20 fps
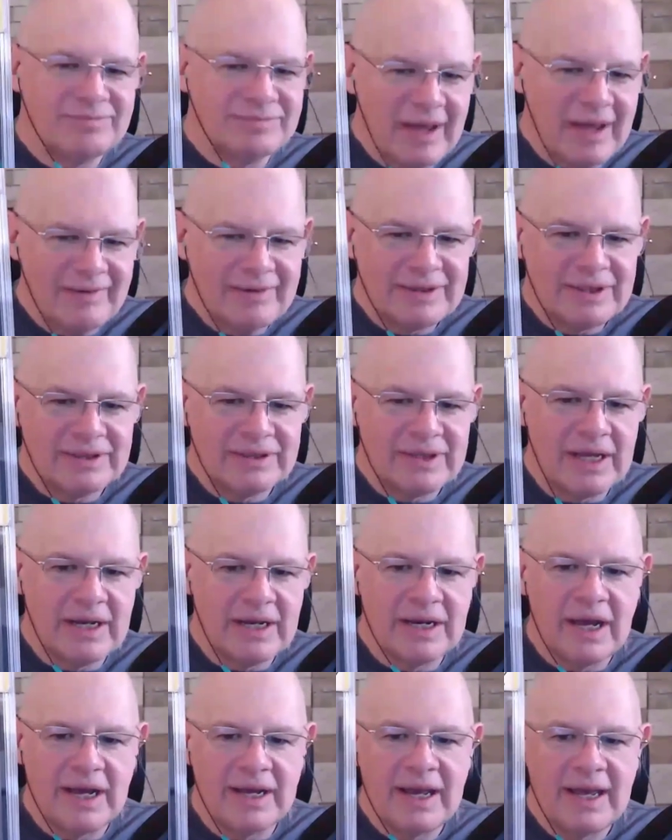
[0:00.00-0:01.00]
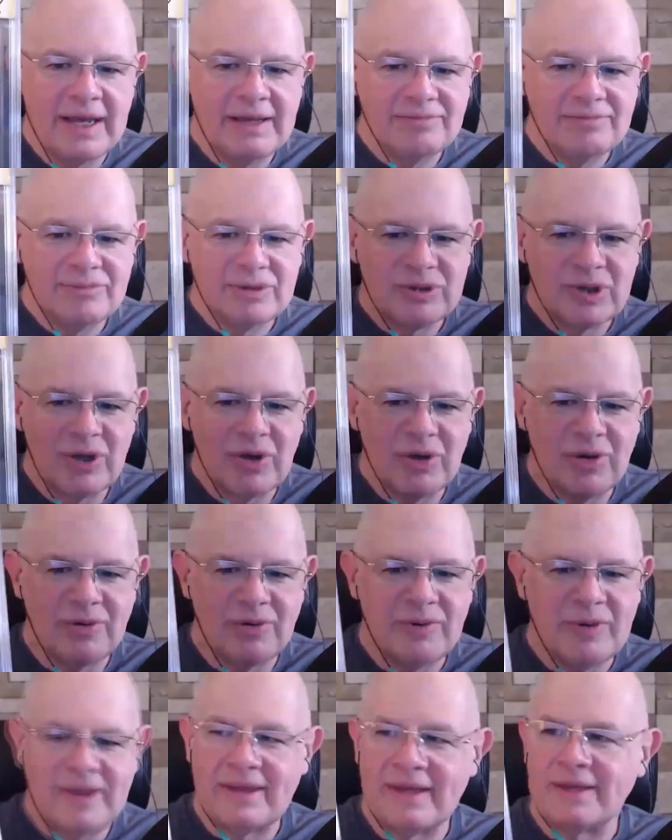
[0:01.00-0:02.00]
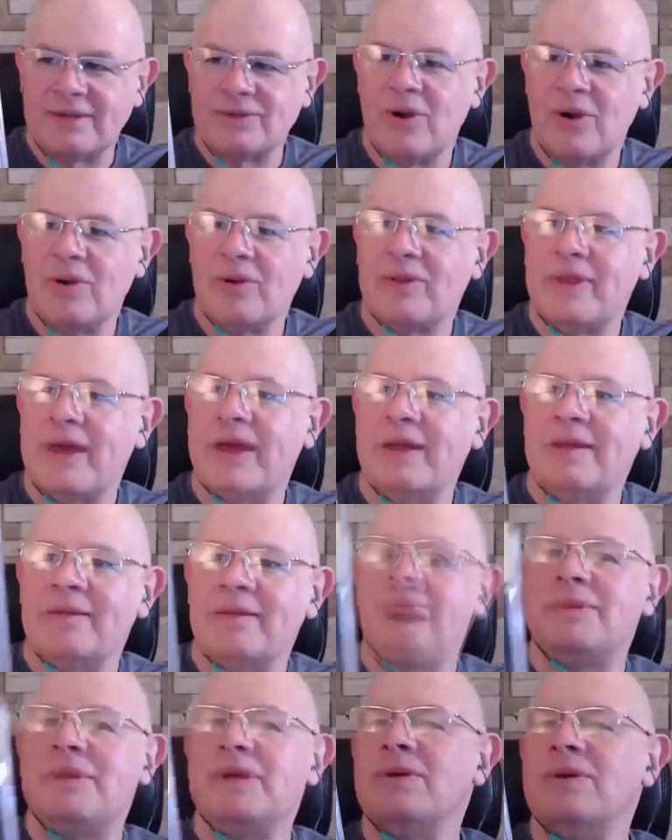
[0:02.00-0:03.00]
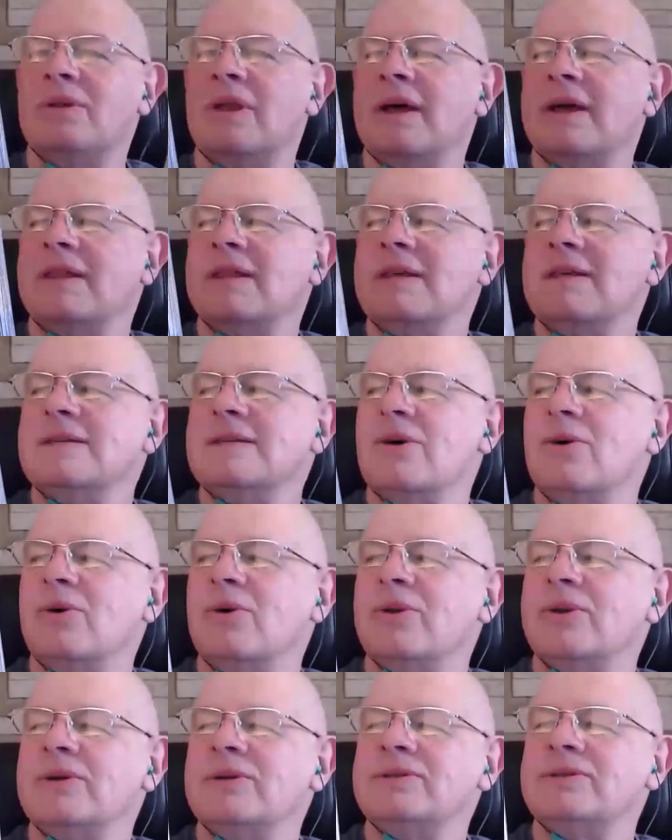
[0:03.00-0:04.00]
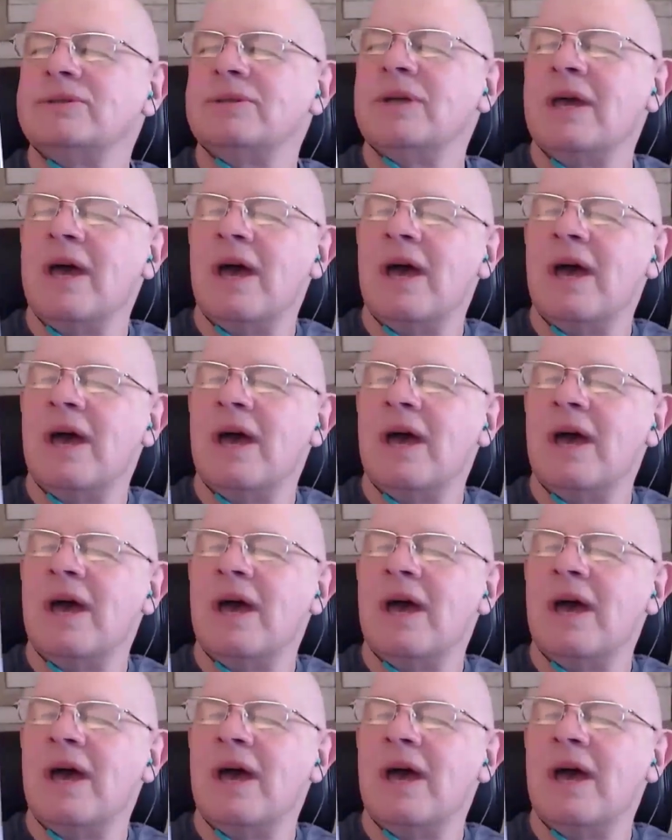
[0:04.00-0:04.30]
Obviously stayed at 9.8, so nothing's wrong with that. I do like these holders.